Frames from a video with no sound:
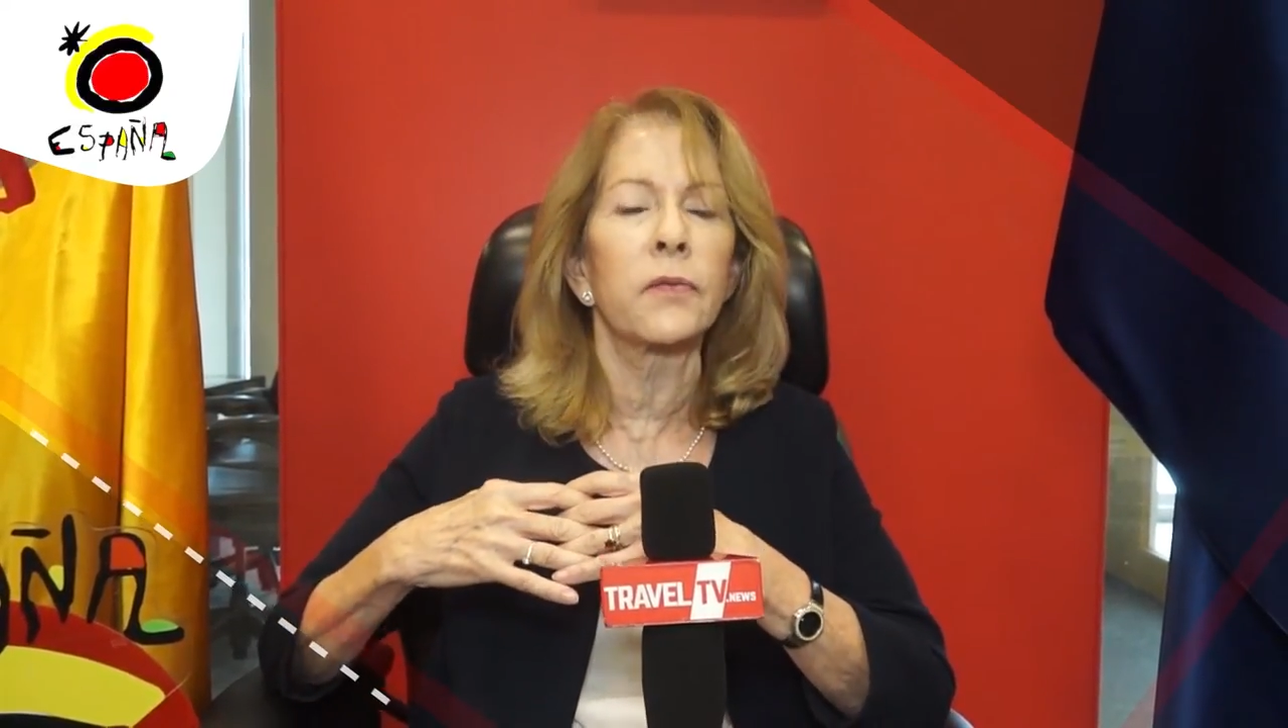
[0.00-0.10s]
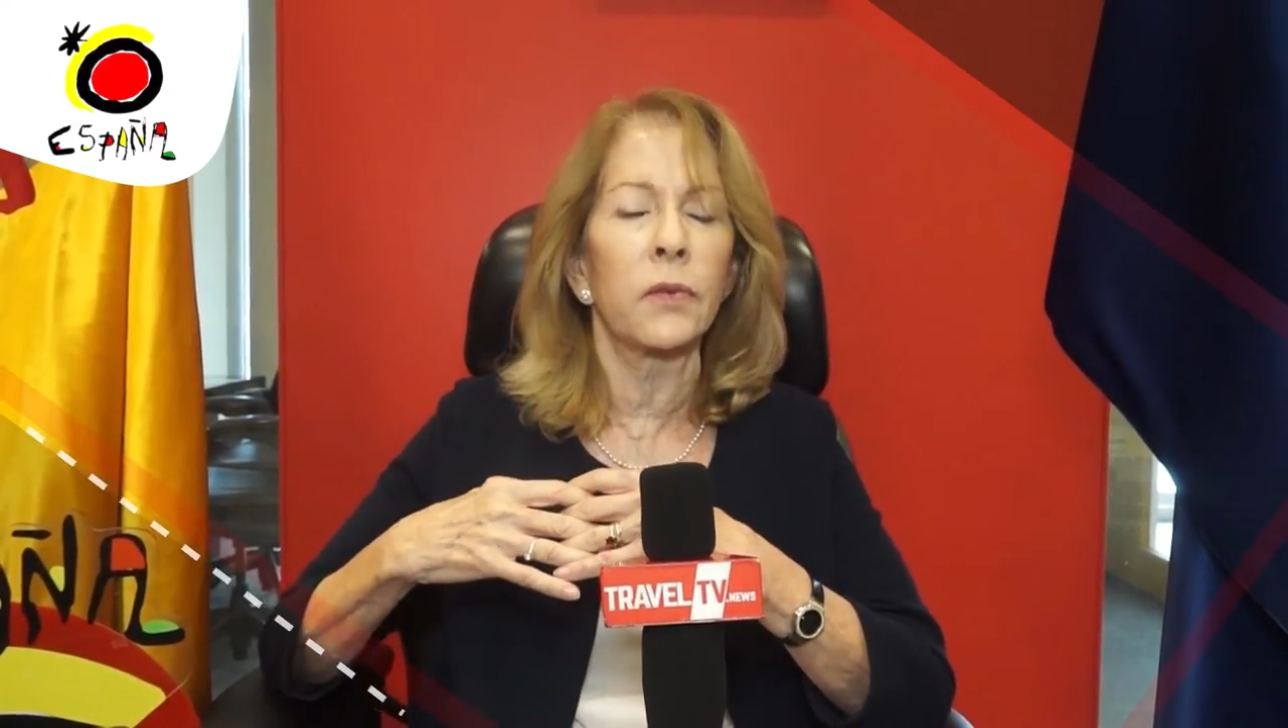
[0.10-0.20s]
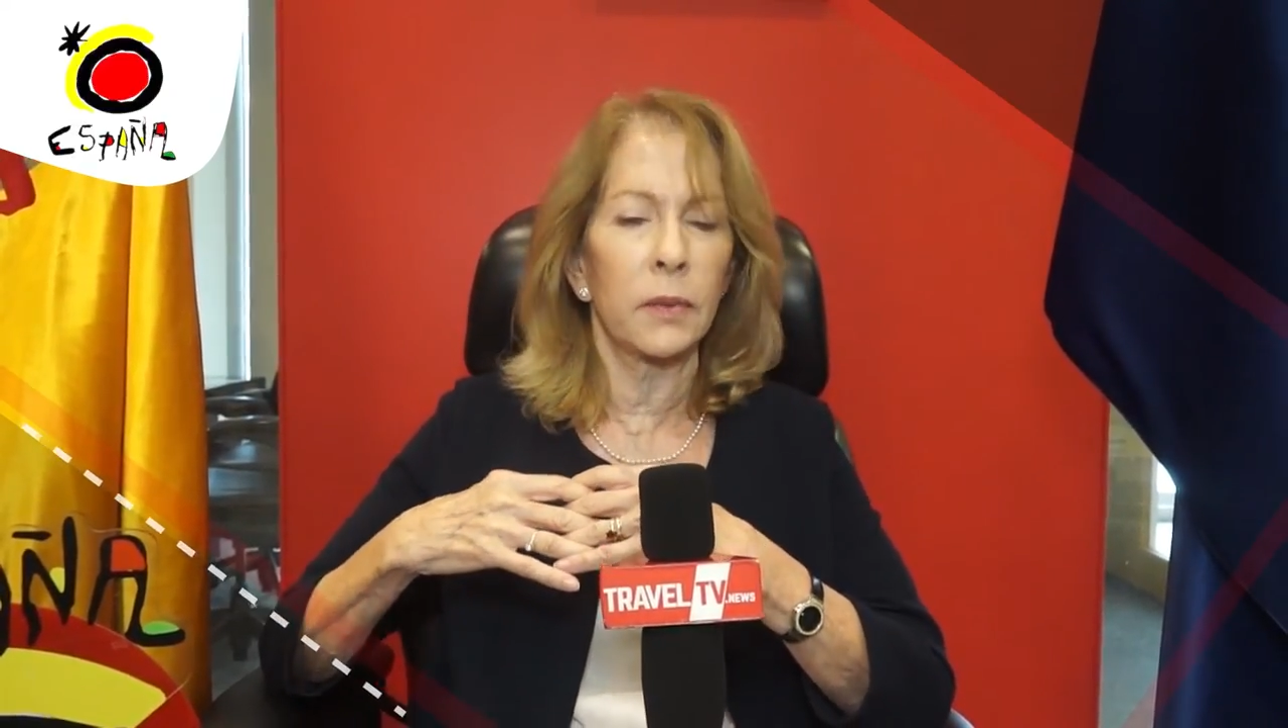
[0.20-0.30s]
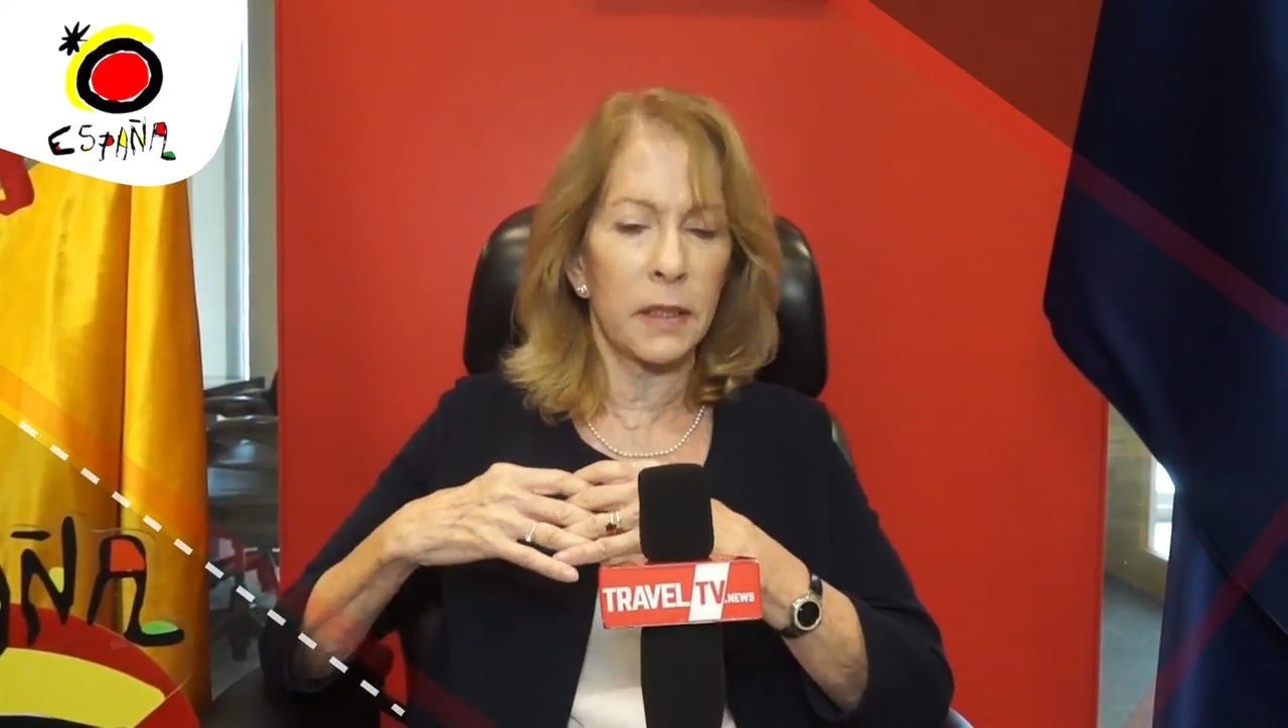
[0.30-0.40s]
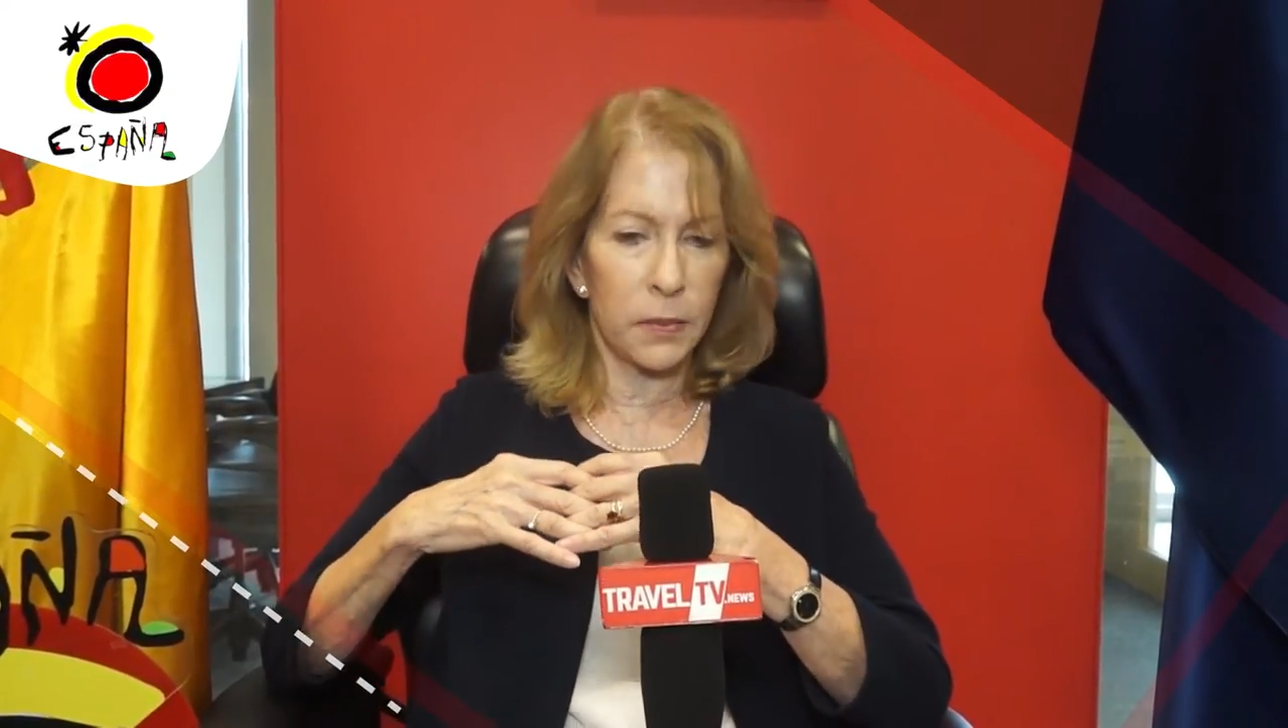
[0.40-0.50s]

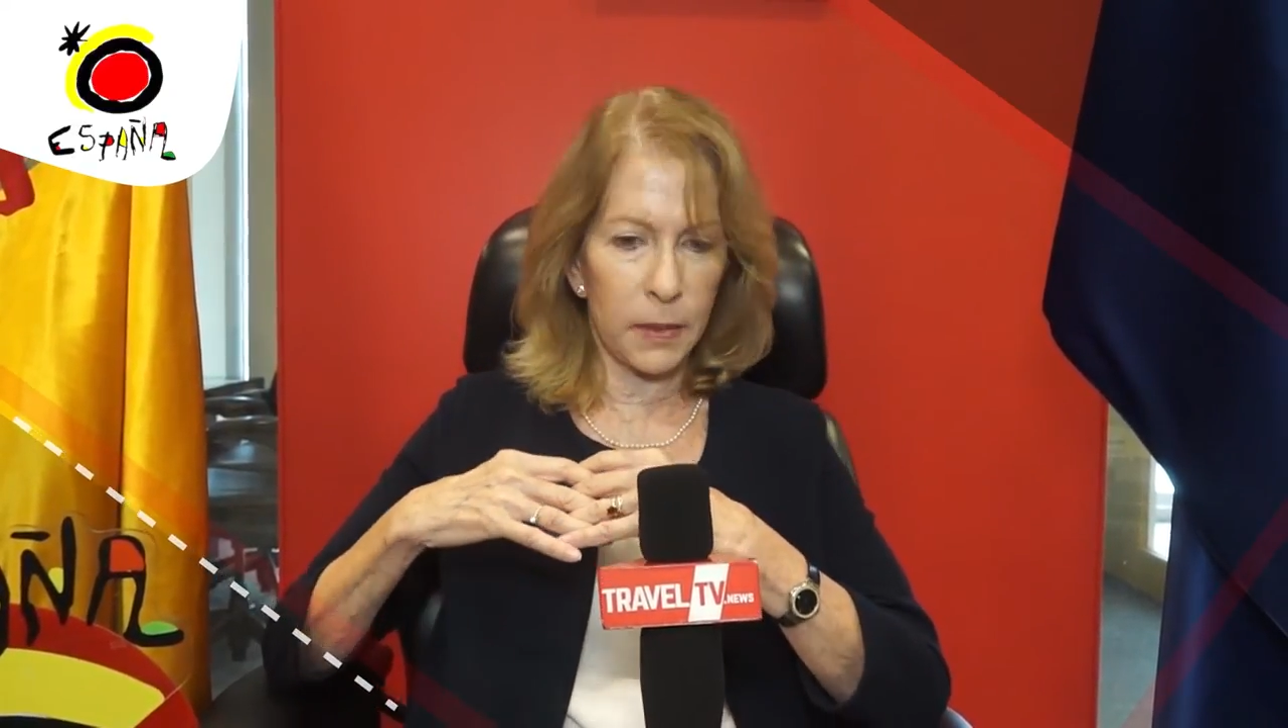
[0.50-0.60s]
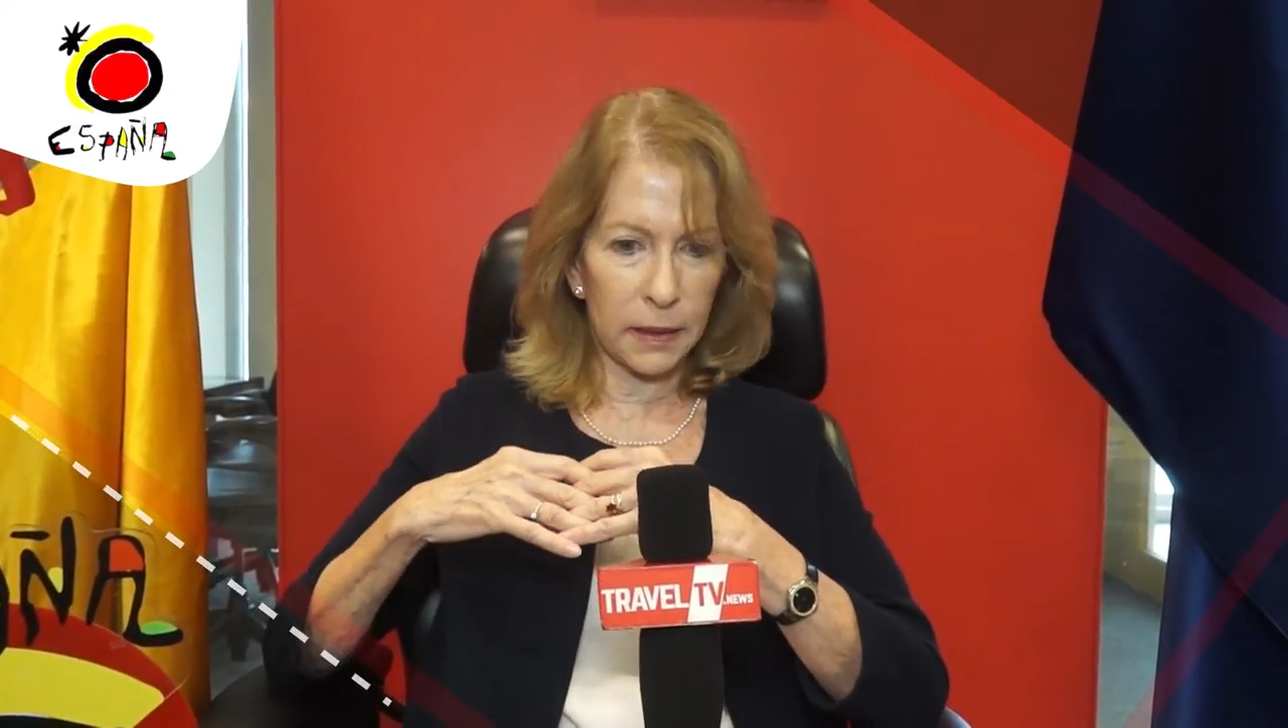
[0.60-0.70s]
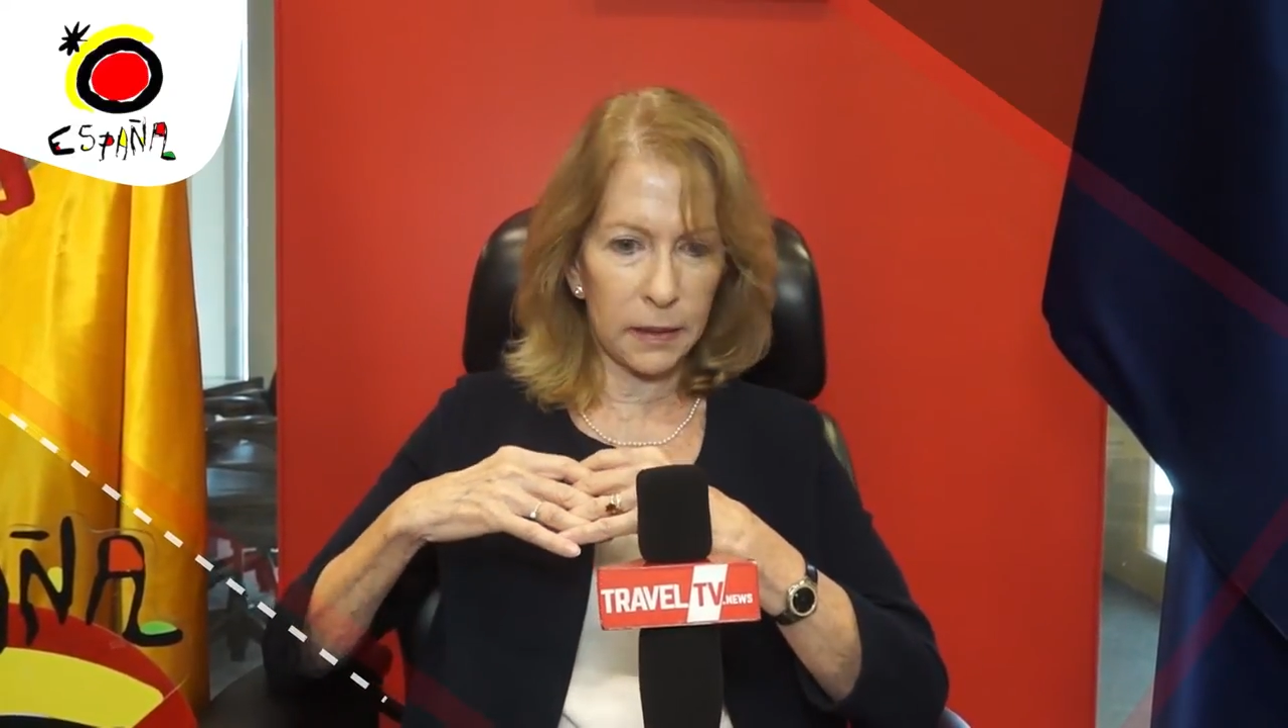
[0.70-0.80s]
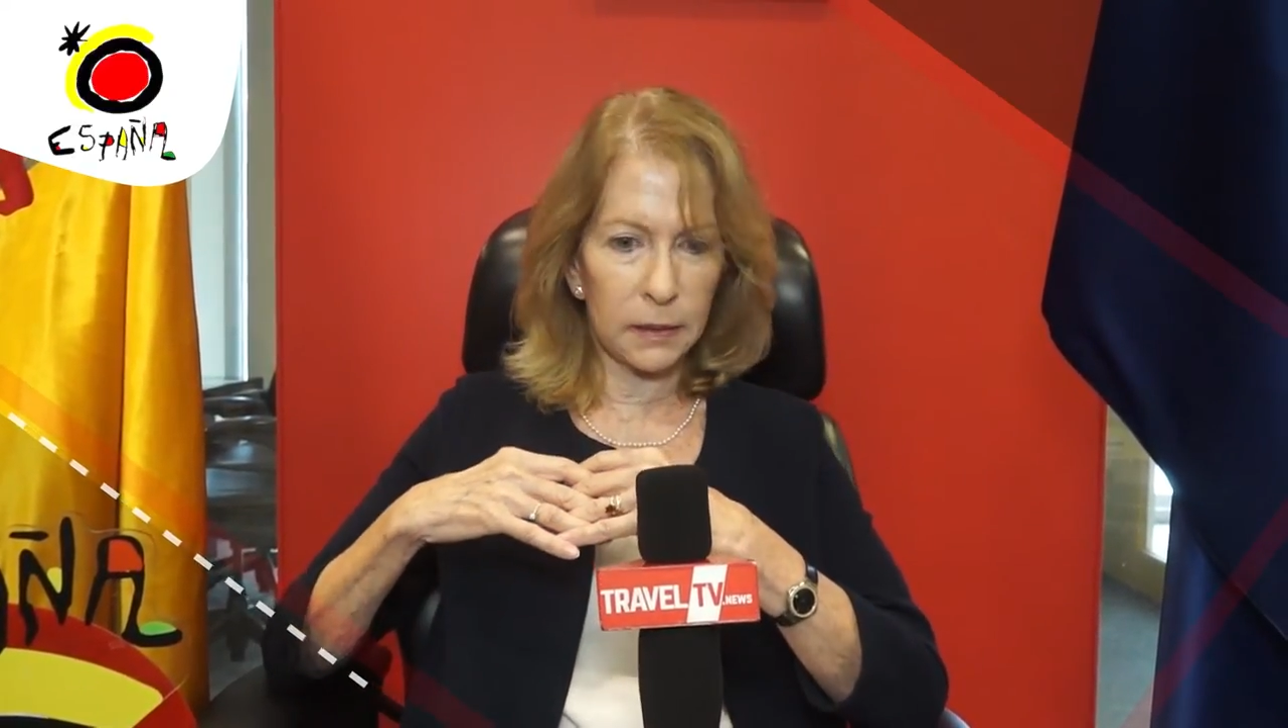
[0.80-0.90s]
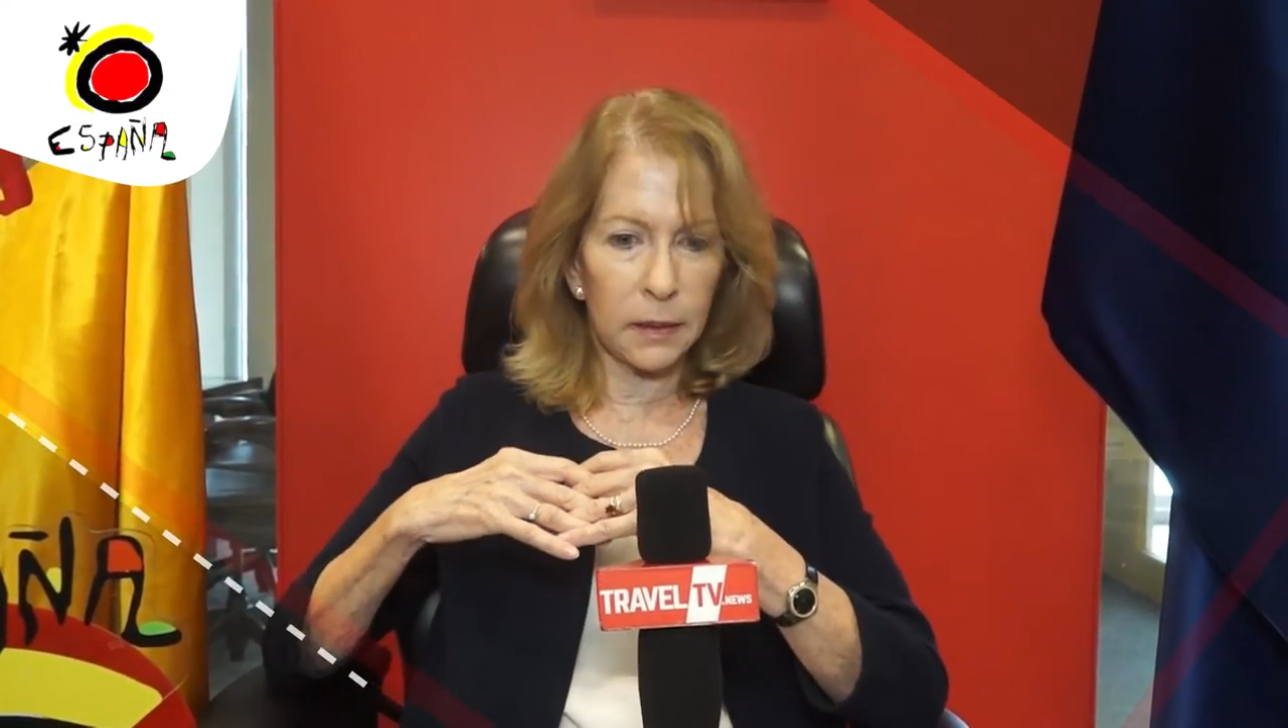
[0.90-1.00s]
from this
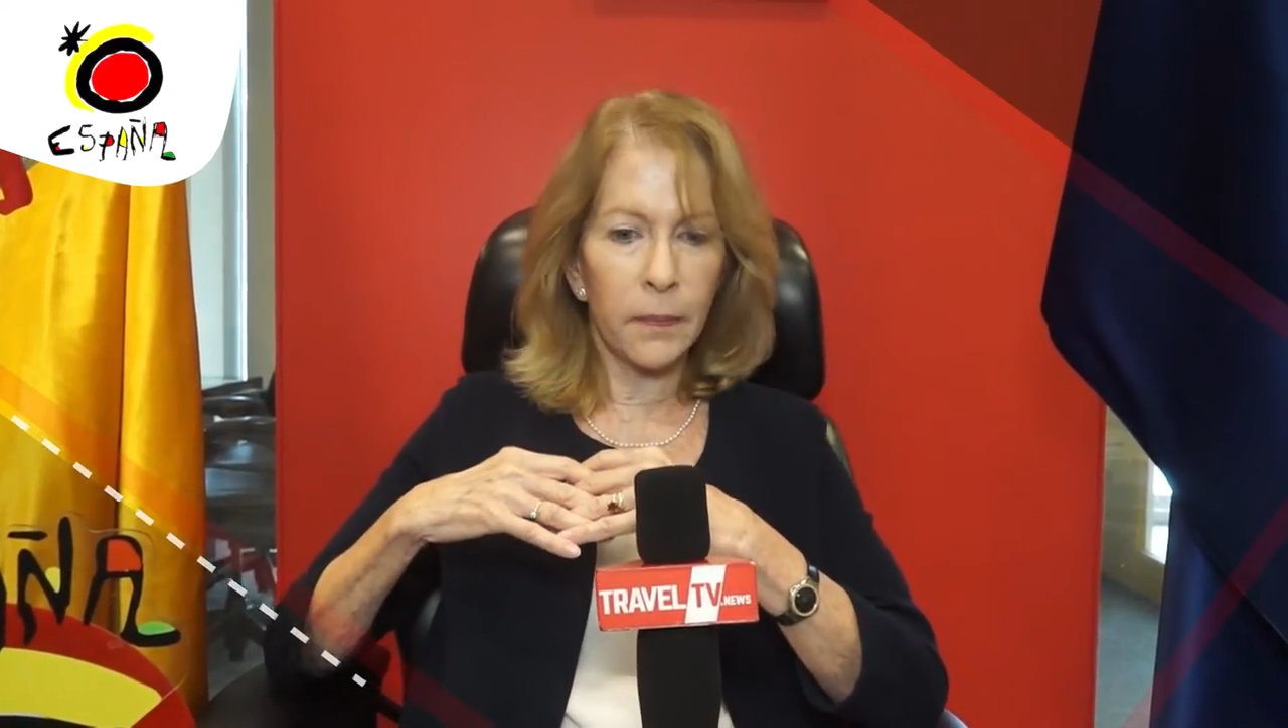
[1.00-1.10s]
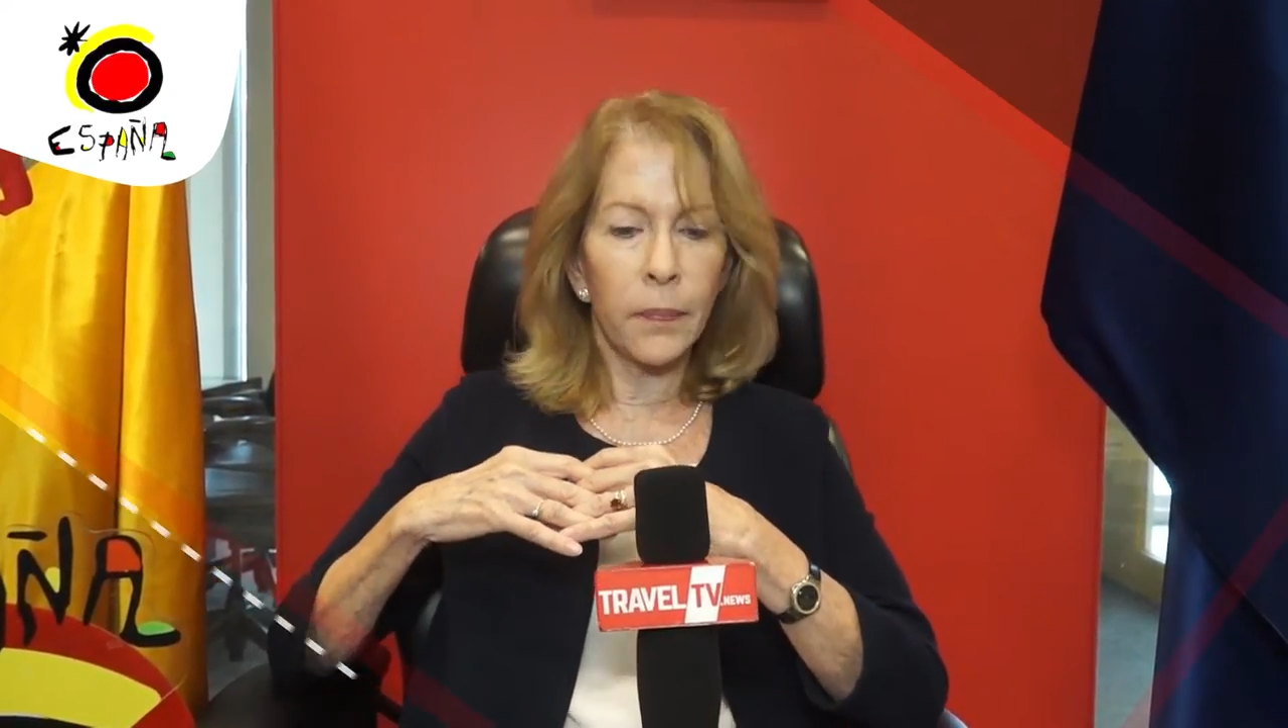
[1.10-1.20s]
market.